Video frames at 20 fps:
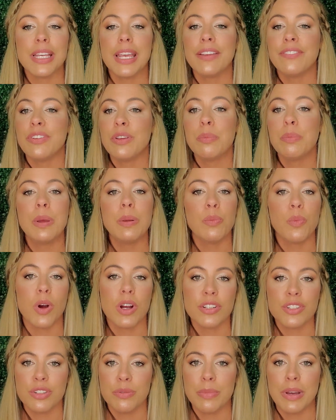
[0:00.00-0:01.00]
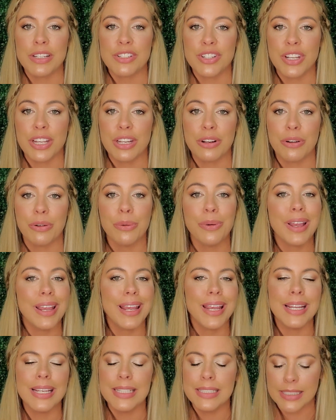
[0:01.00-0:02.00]
if you've been watching my channel
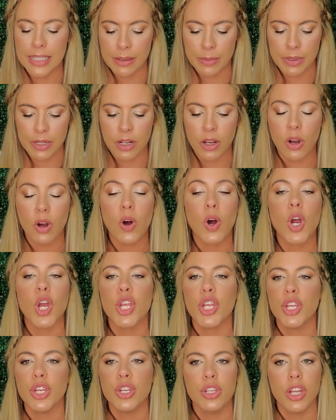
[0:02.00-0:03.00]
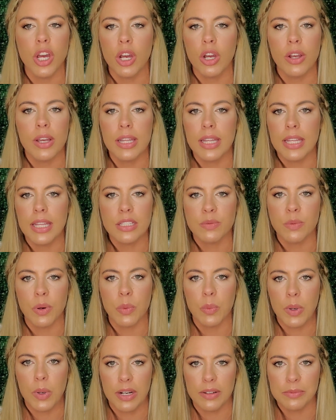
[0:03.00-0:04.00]
anytime at all, you know at least
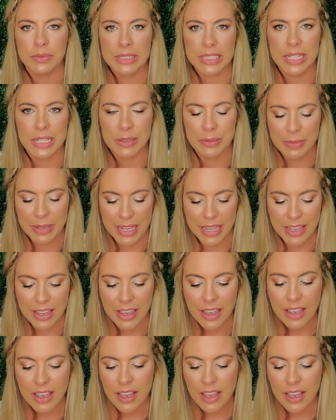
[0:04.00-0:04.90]
what one of them is going to be.